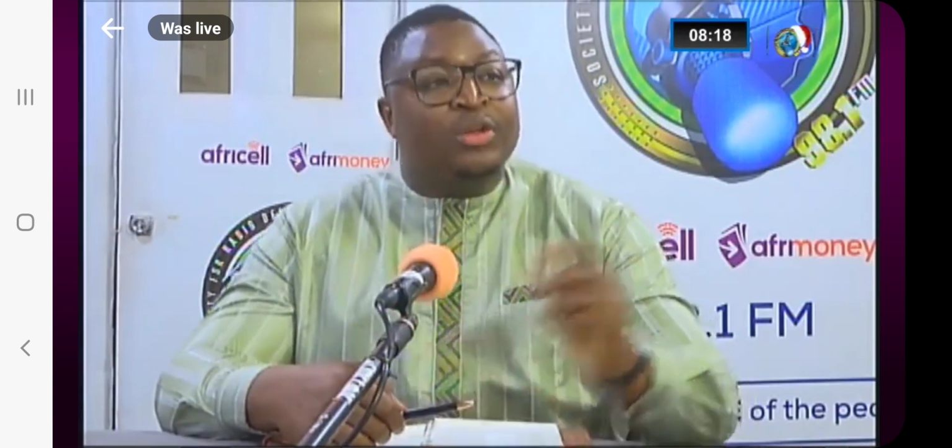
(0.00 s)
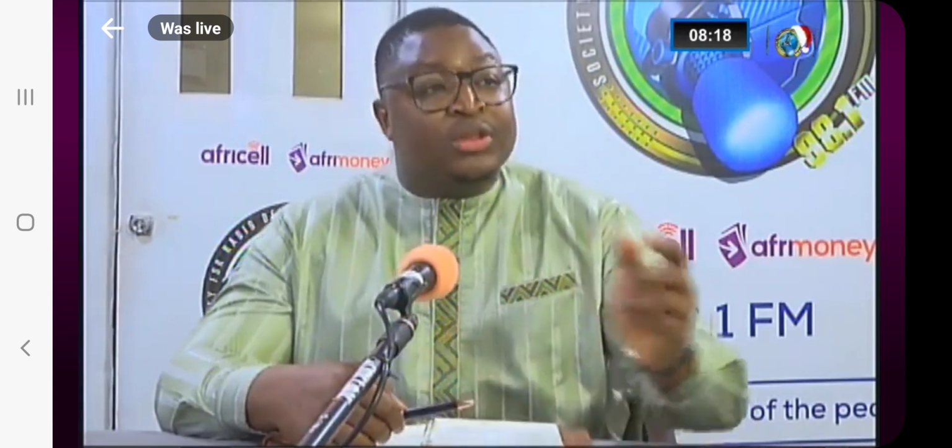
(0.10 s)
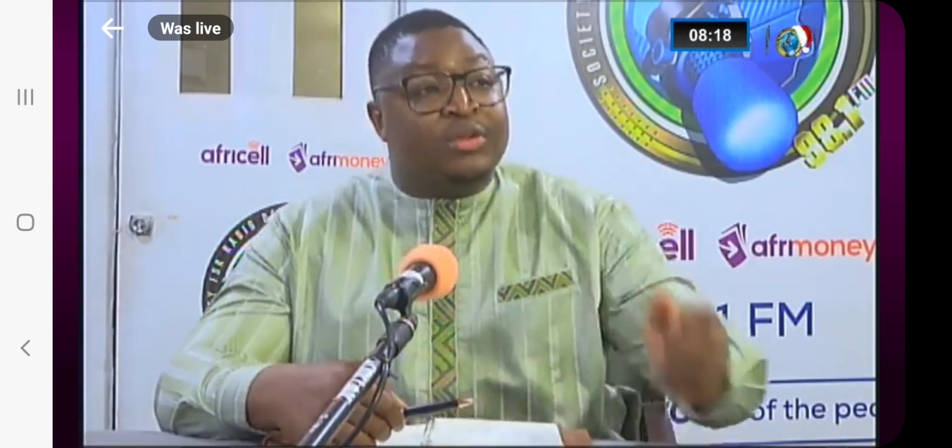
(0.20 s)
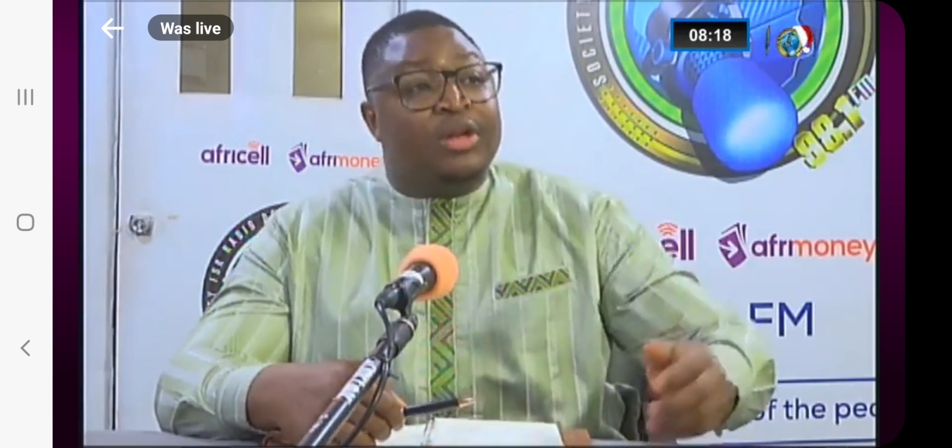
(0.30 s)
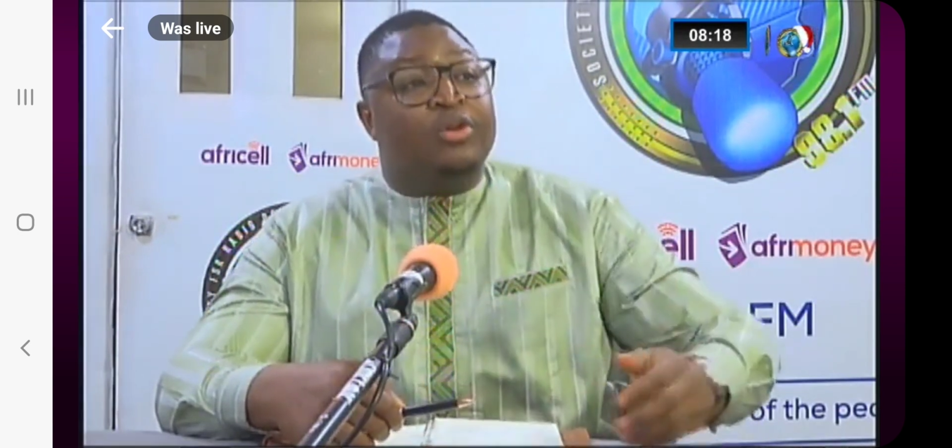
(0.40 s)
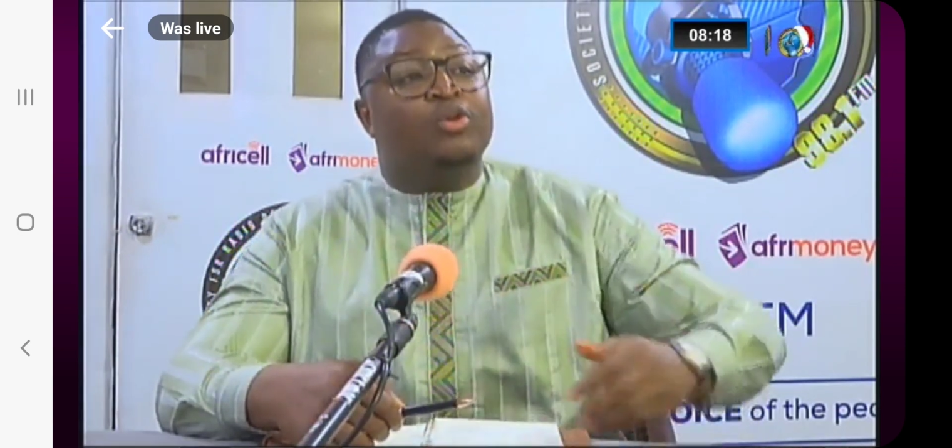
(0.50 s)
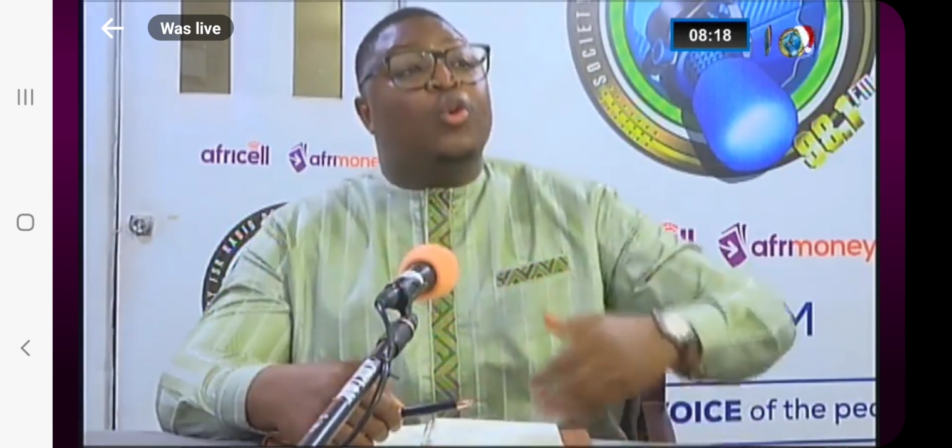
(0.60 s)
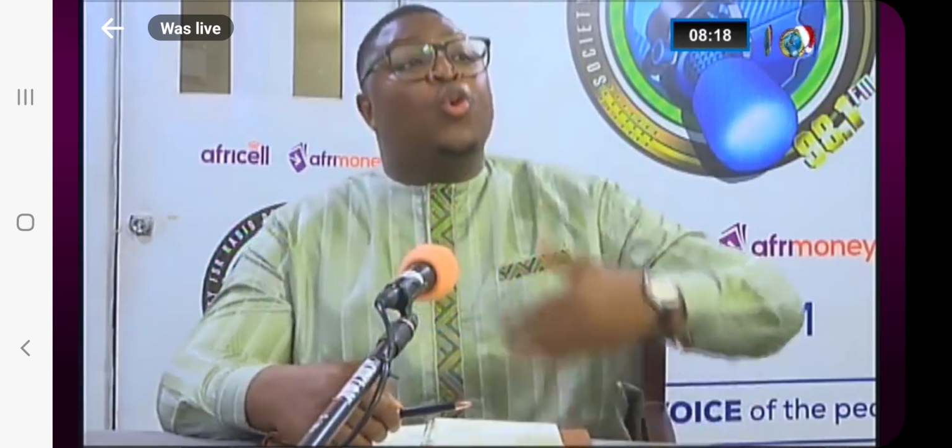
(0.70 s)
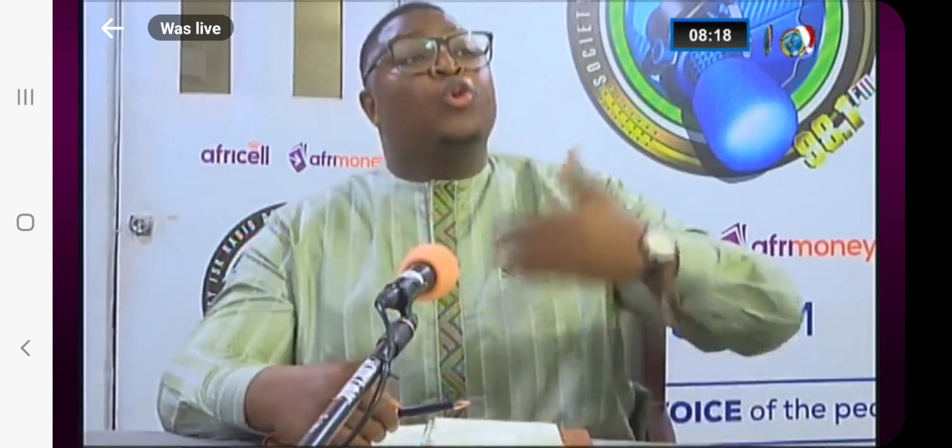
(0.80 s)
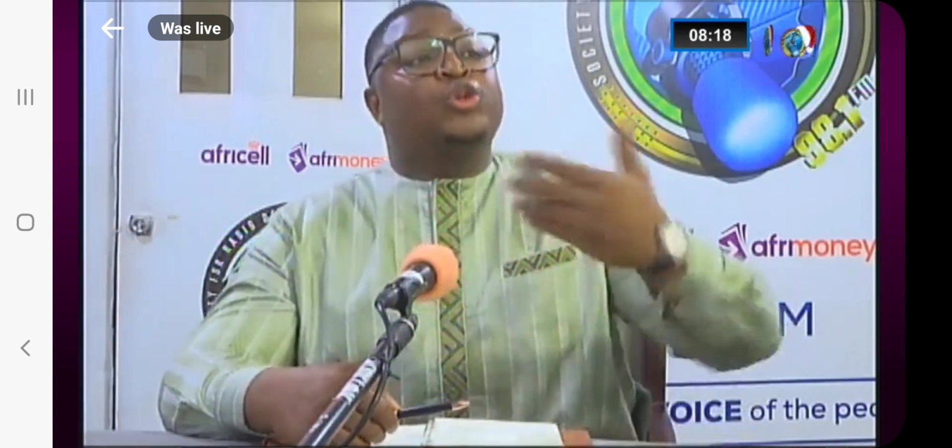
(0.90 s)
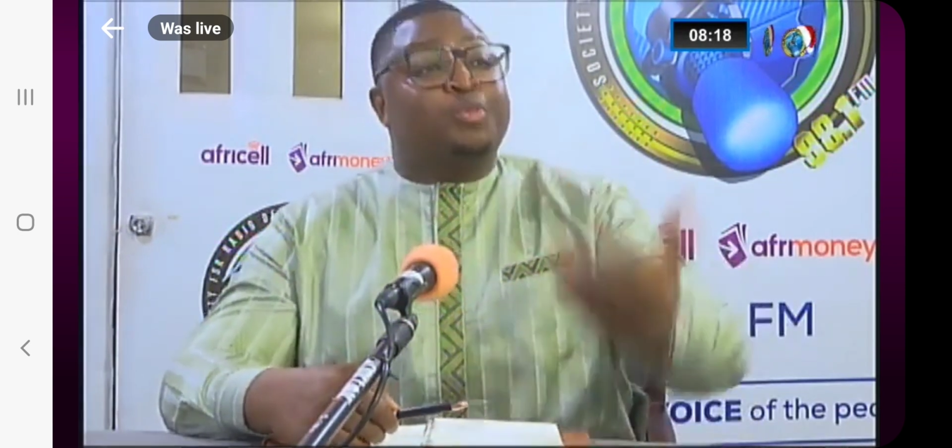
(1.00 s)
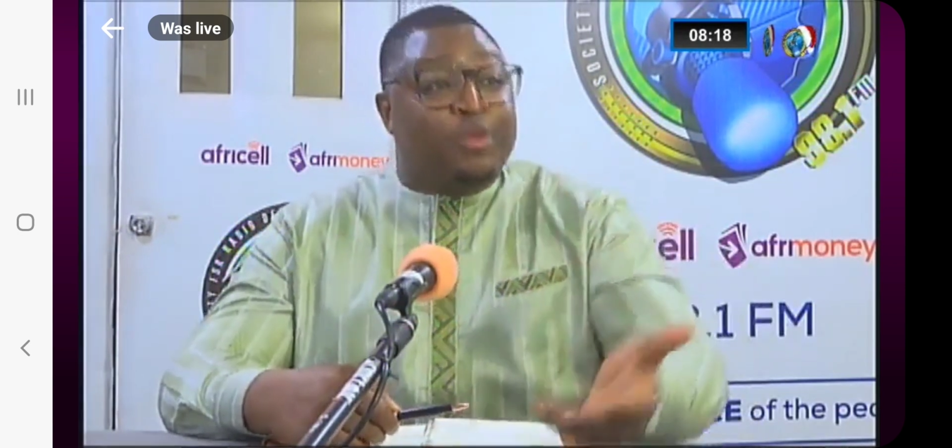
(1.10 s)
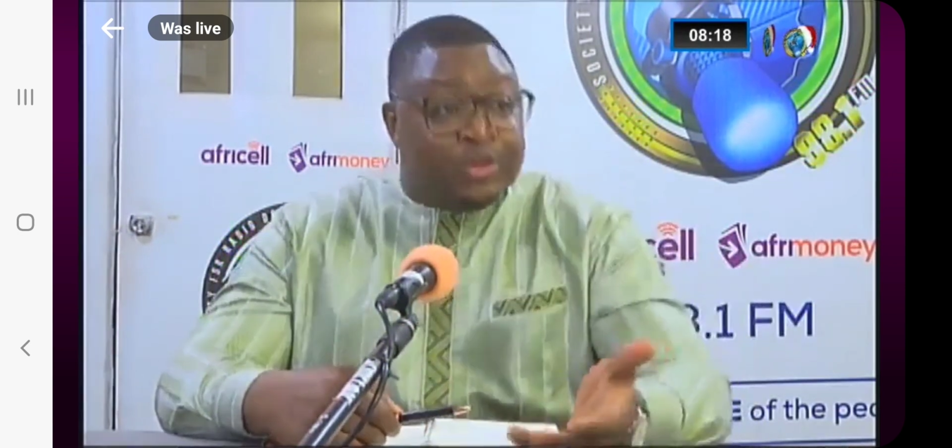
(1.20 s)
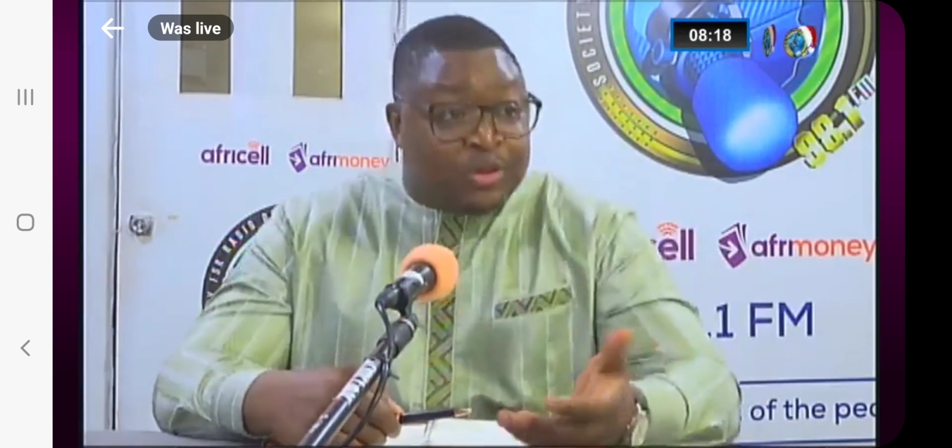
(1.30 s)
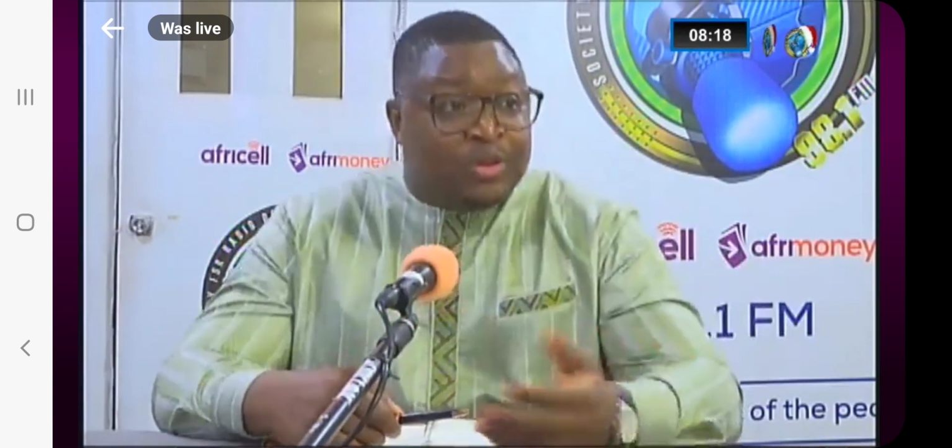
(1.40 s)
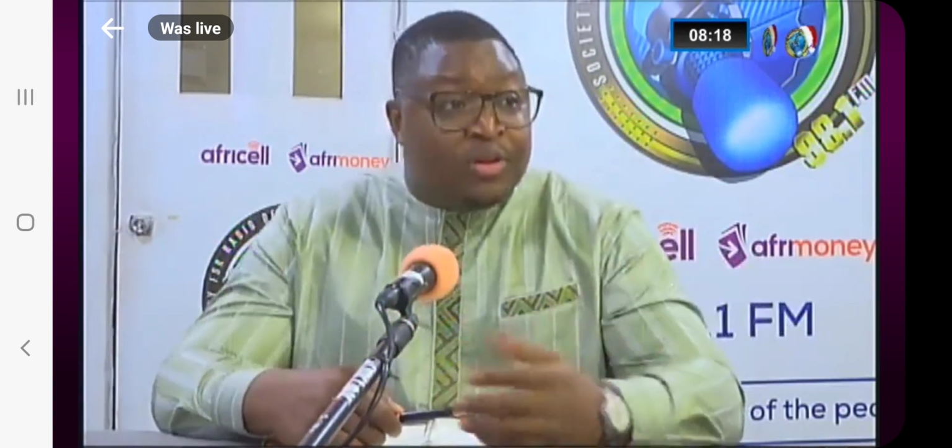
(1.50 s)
with Sierra Leone co-sponsor,